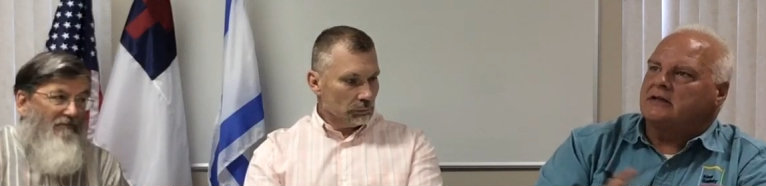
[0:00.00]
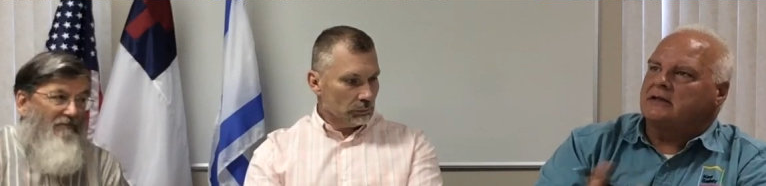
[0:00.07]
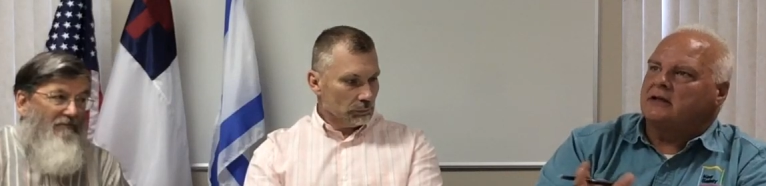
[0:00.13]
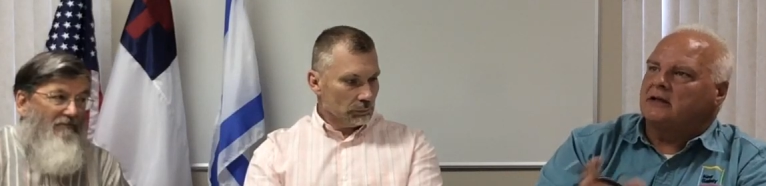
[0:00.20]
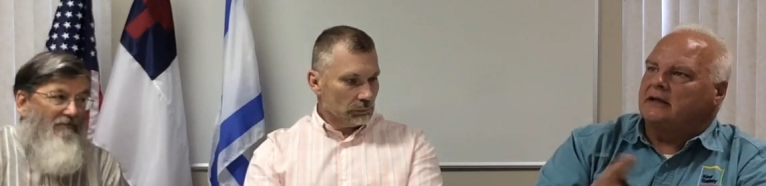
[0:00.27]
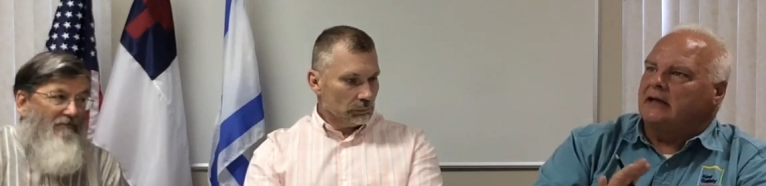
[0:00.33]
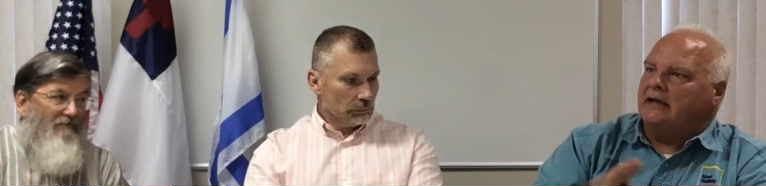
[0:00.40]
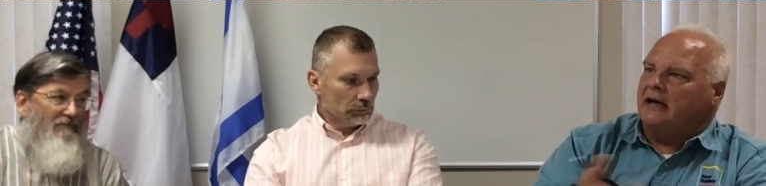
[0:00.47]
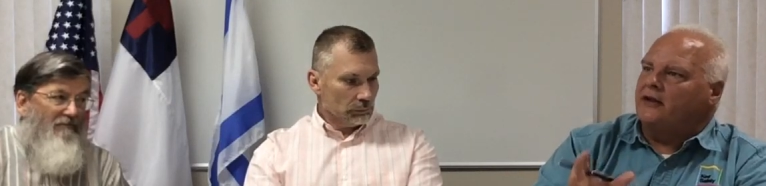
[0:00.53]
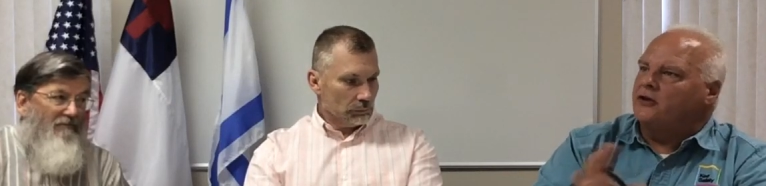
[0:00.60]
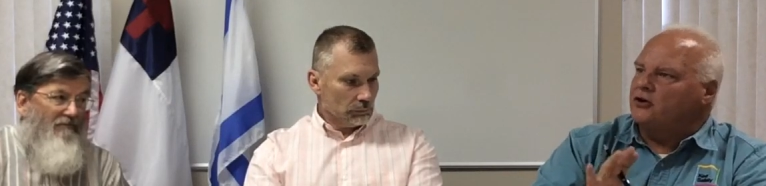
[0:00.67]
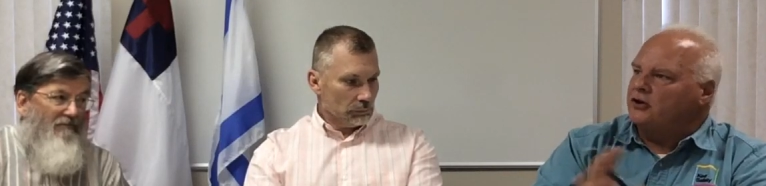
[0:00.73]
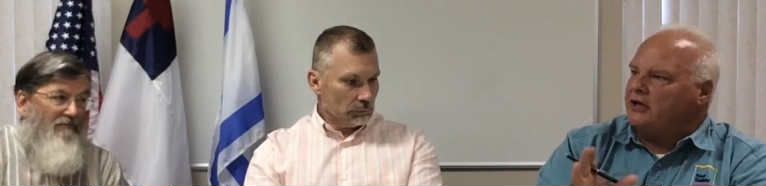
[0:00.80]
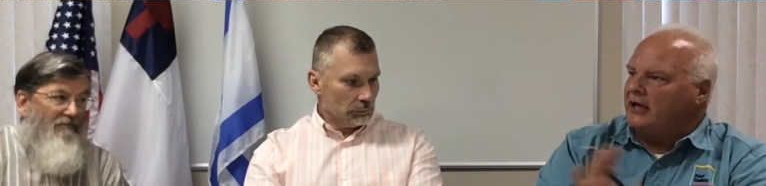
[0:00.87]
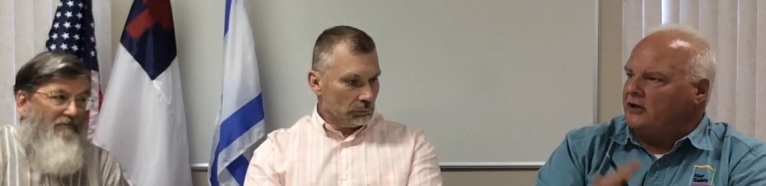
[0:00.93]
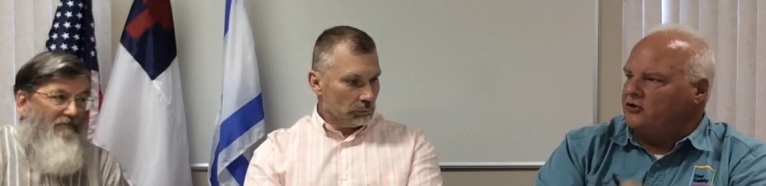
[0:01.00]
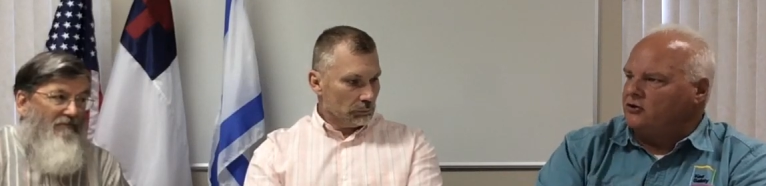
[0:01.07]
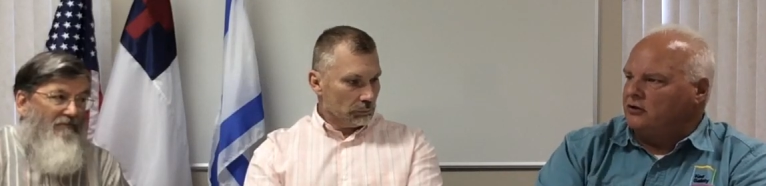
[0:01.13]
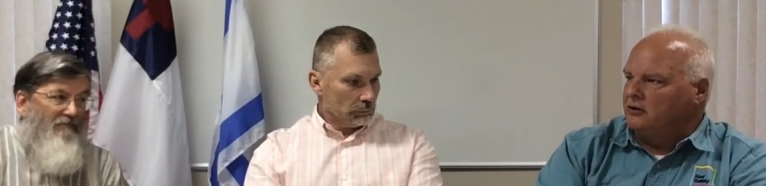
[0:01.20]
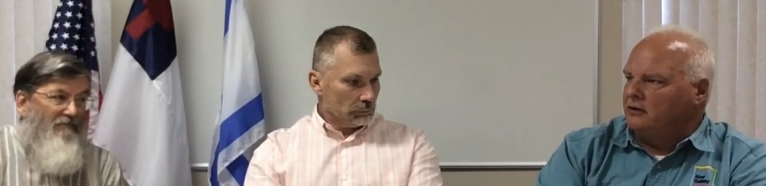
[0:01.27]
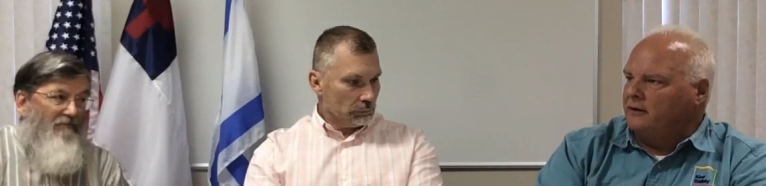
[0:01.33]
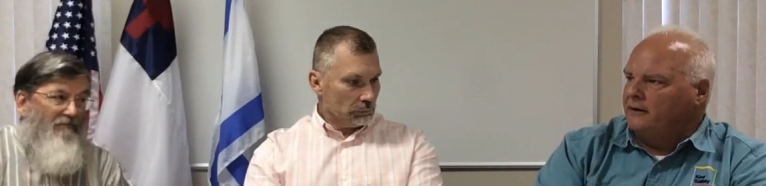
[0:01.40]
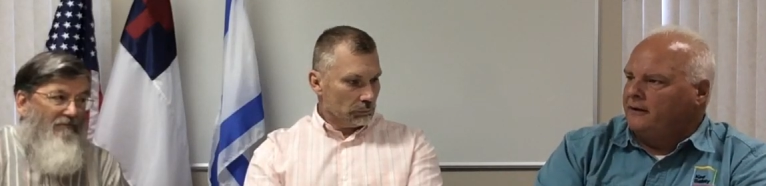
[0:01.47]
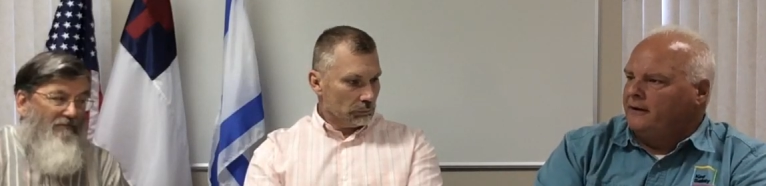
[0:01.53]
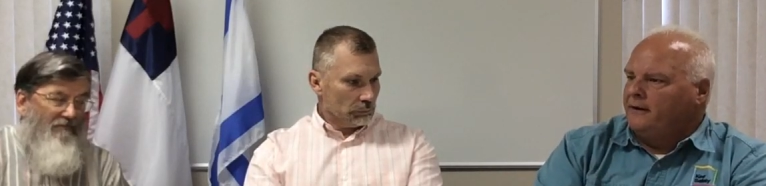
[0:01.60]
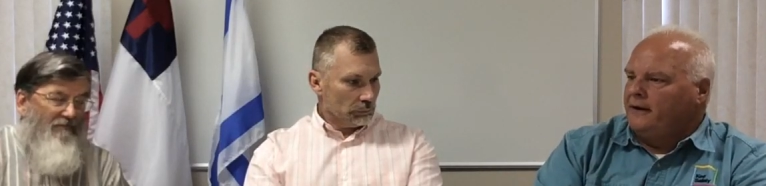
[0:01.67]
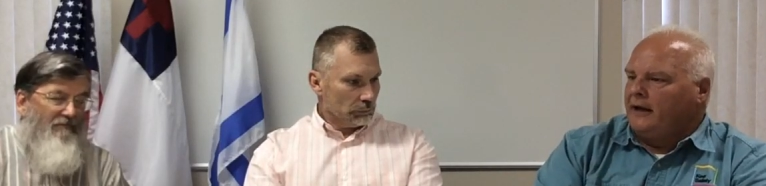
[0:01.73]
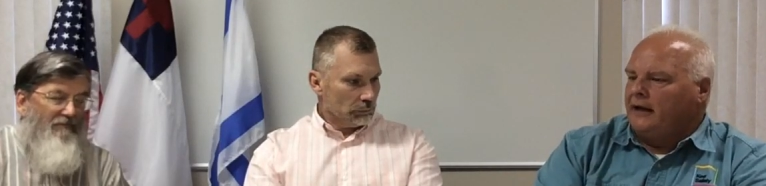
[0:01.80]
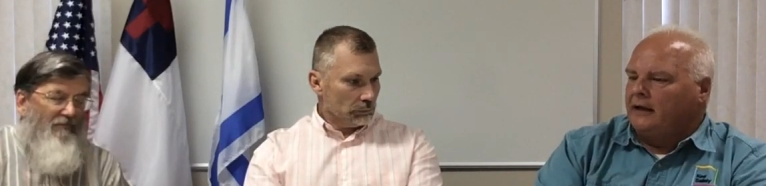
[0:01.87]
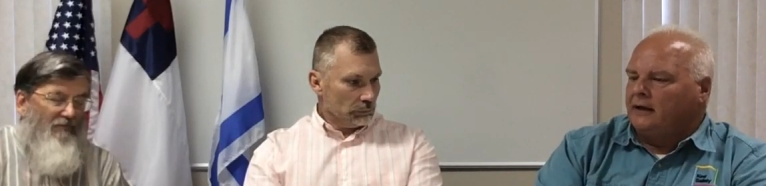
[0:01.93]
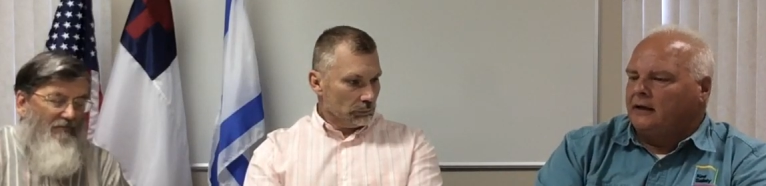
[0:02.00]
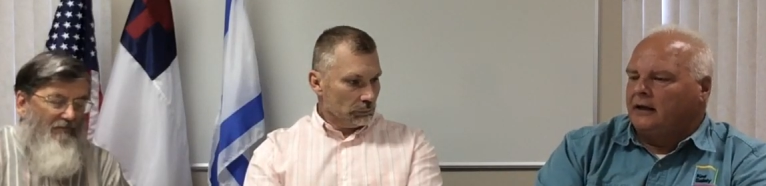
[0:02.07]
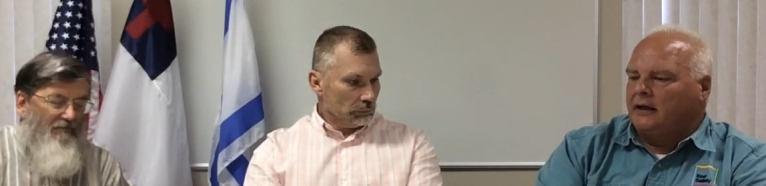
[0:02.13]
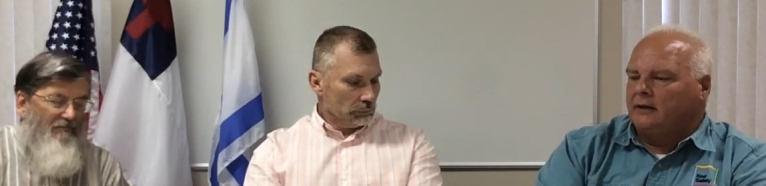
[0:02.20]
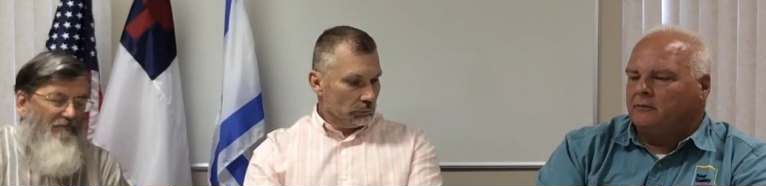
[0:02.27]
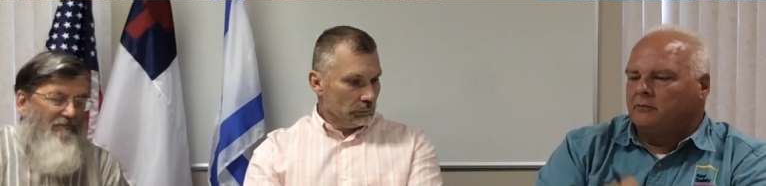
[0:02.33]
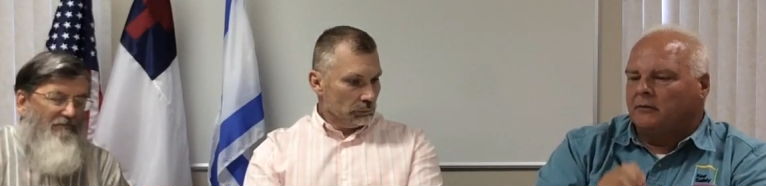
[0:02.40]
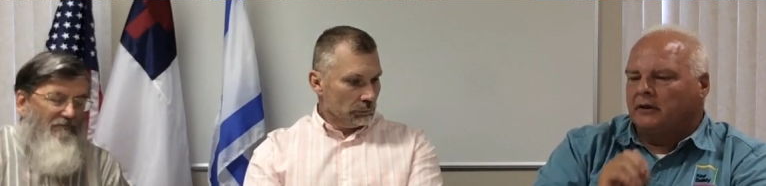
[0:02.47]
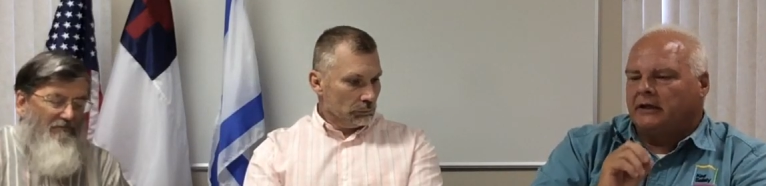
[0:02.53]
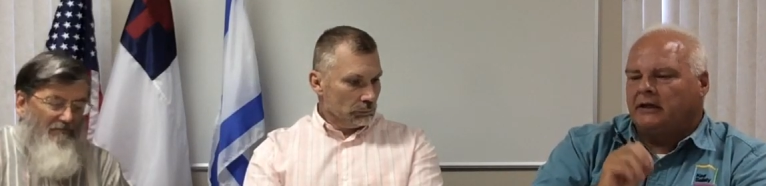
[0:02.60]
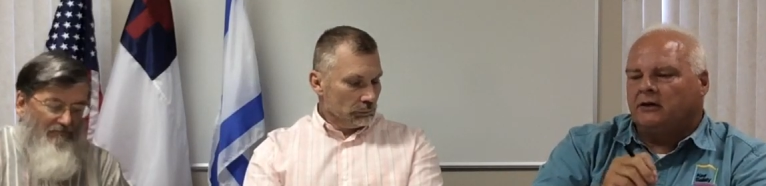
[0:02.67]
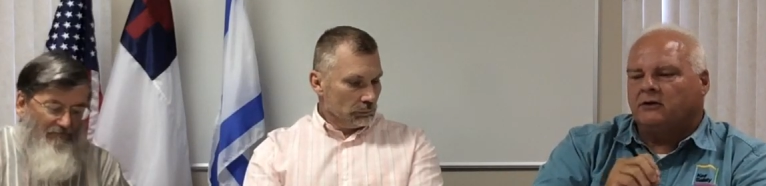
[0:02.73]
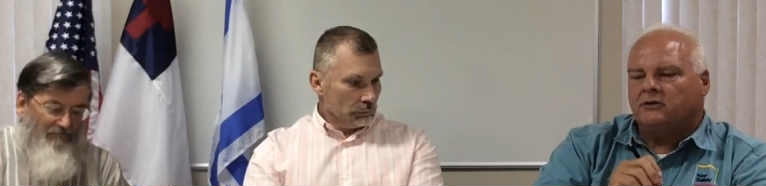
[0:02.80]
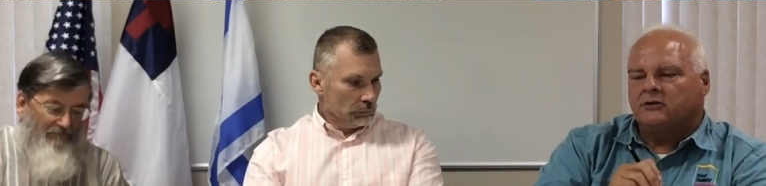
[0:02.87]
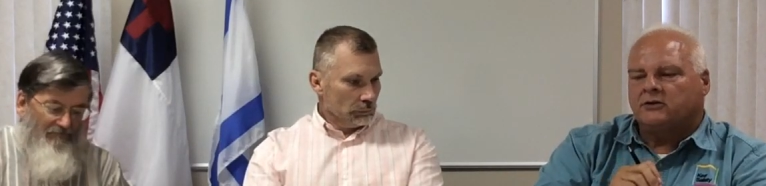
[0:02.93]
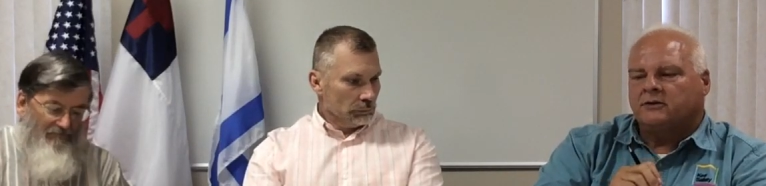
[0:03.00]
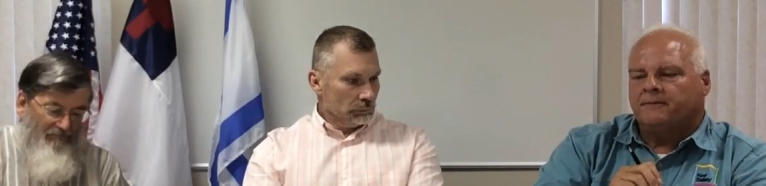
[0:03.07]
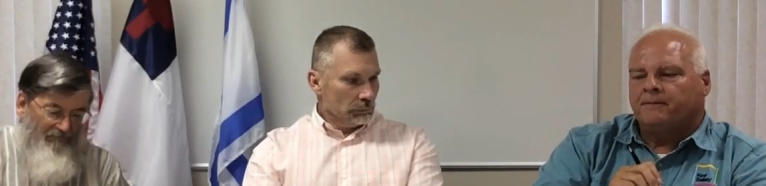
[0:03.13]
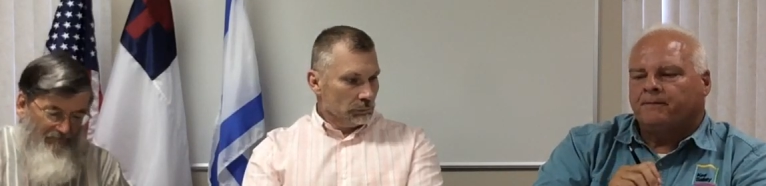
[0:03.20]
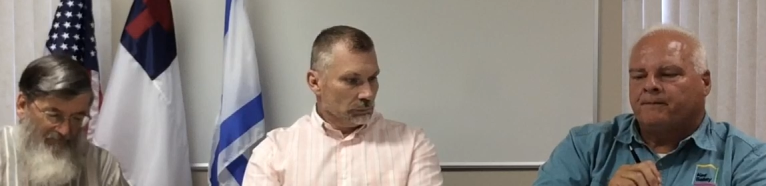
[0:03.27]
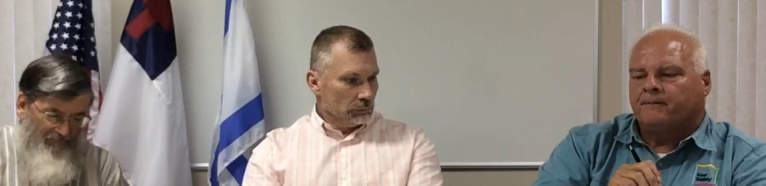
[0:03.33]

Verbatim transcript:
Speaker 1: this other tension and, and leaders,